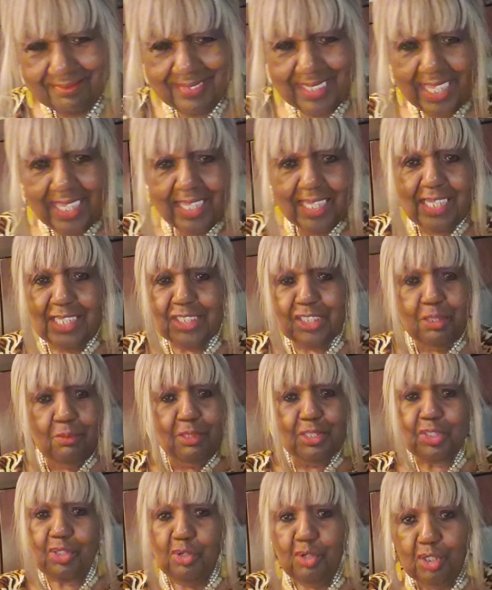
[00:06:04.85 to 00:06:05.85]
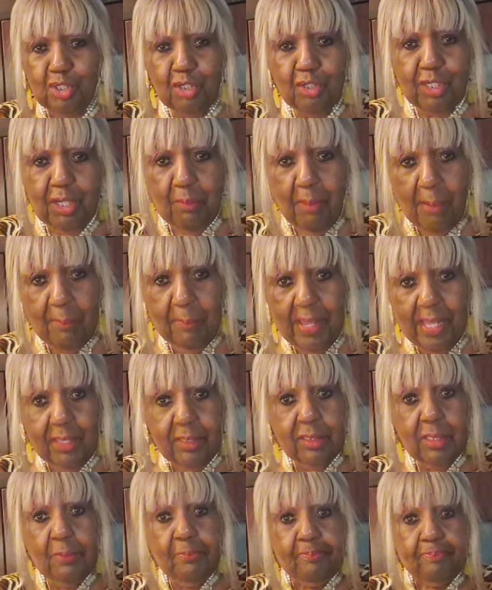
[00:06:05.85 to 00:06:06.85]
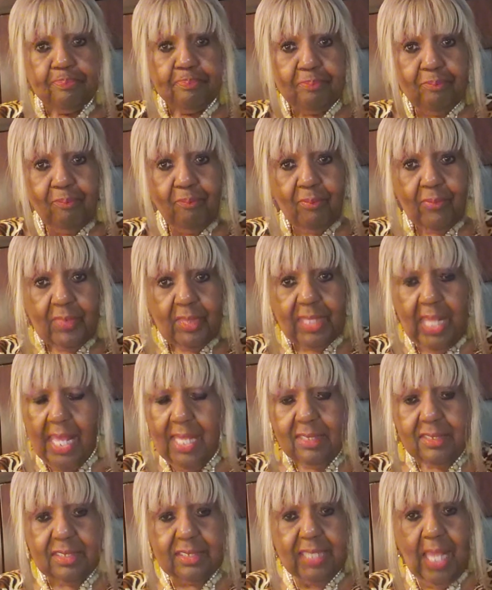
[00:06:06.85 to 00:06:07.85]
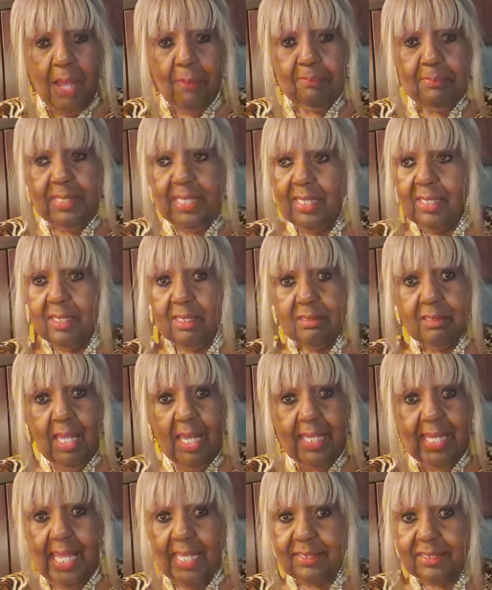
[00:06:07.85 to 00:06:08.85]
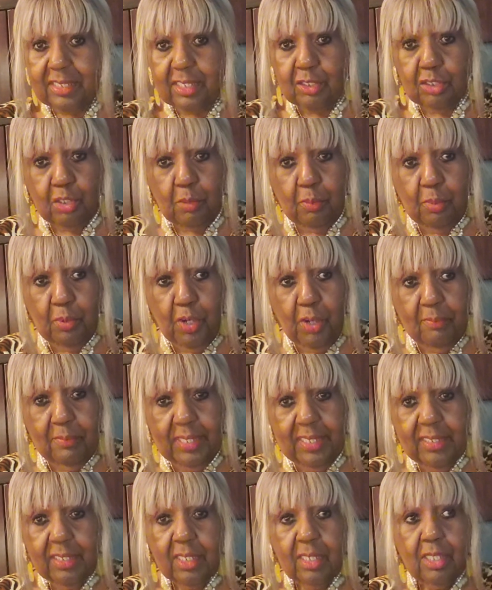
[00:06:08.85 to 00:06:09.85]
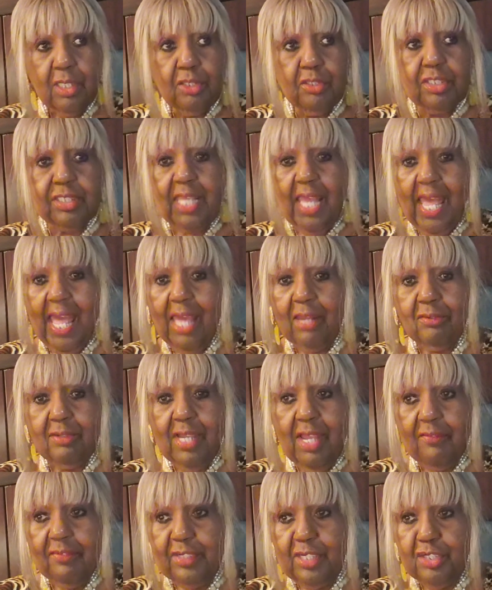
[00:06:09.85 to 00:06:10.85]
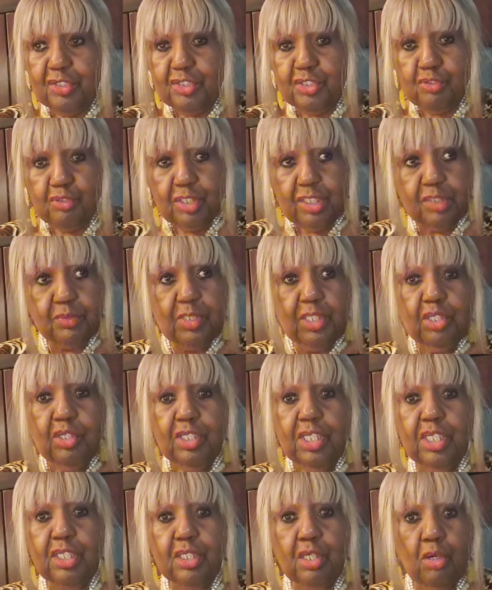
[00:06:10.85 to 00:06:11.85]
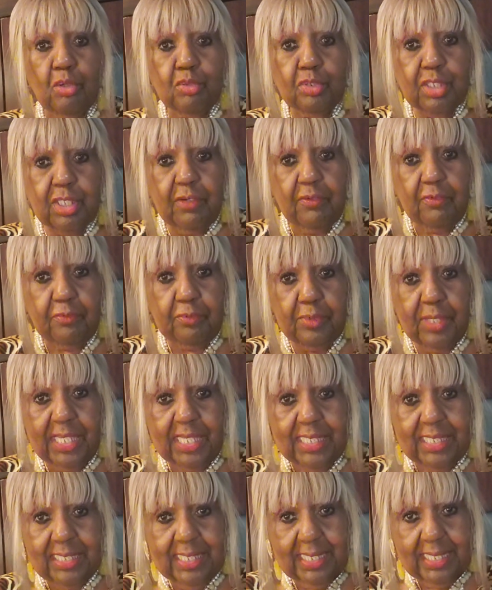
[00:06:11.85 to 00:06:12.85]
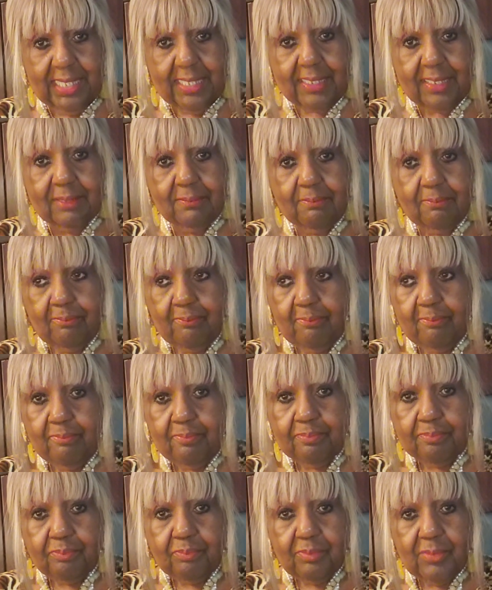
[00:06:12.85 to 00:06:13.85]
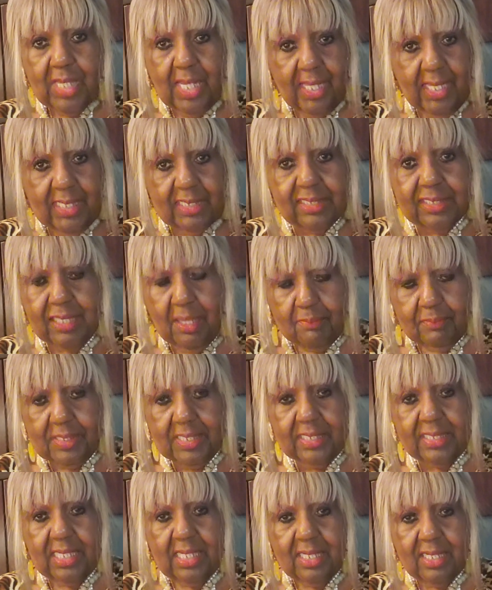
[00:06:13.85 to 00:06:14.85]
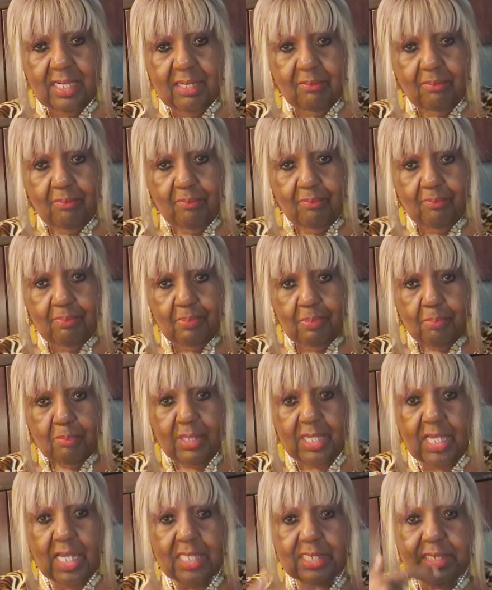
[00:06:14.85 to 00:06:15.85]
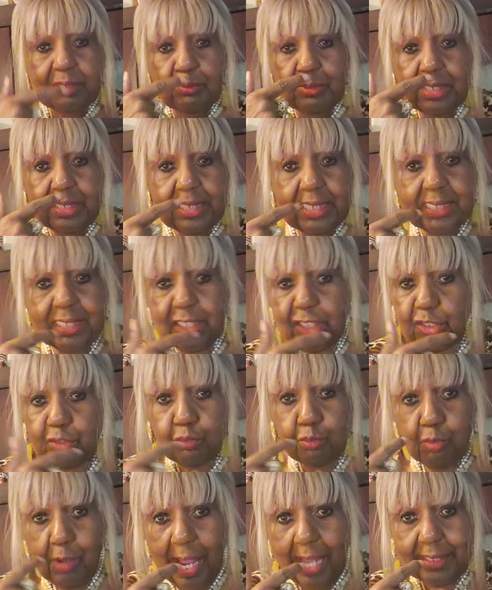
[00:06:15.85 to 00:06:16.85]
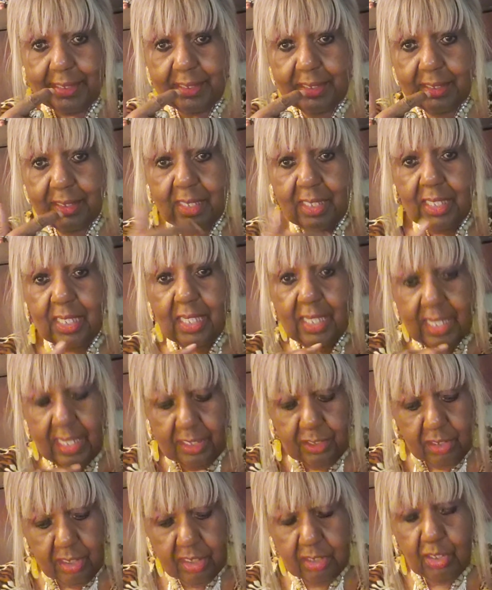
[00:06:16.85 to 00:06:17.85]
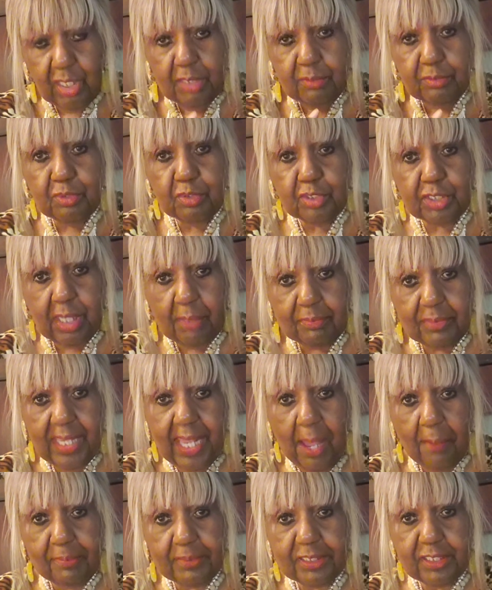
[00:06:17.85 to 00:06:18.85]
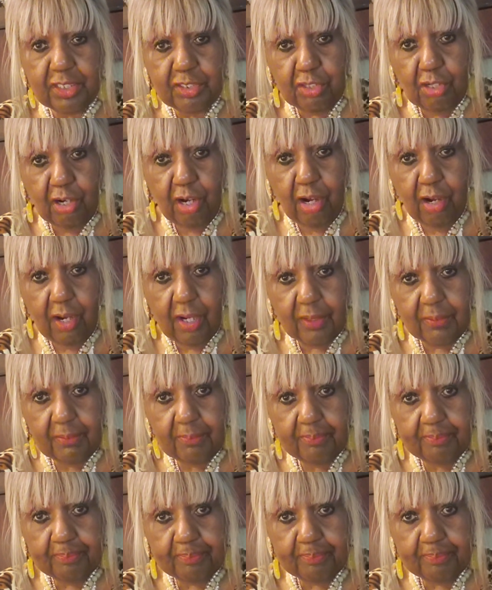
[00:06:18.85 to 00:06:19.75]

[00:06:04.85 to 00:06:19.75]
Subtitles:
It's so much going on in my mouth. That hadn't stopped me. I got a dental appointment. You said, I don't have any insurance. So you need to go to the free clinic and get something done. Because when this is rotten, something happens in your heart.